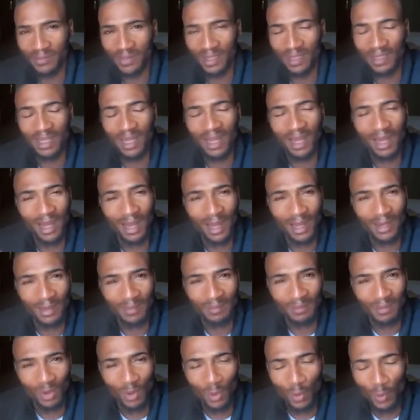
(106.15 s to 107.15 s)
Then
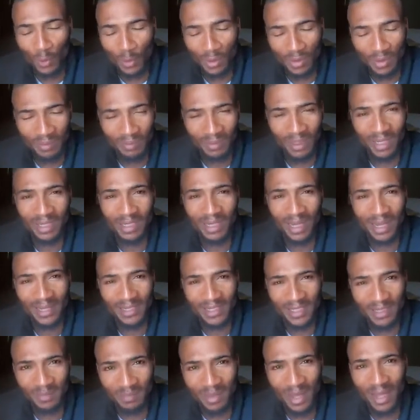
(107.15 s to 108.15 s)
all the money
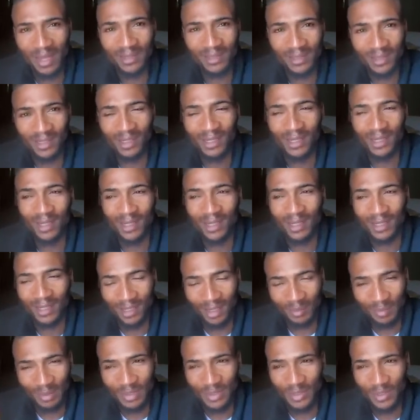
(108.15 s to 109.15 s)
I spent
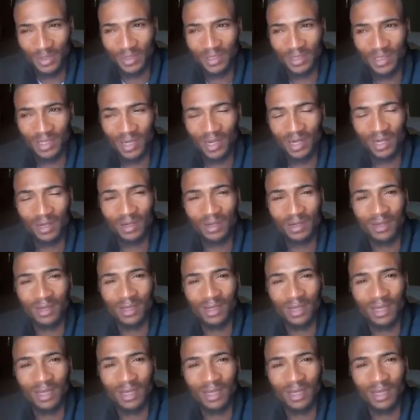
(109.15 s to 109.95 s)
coming to Qatar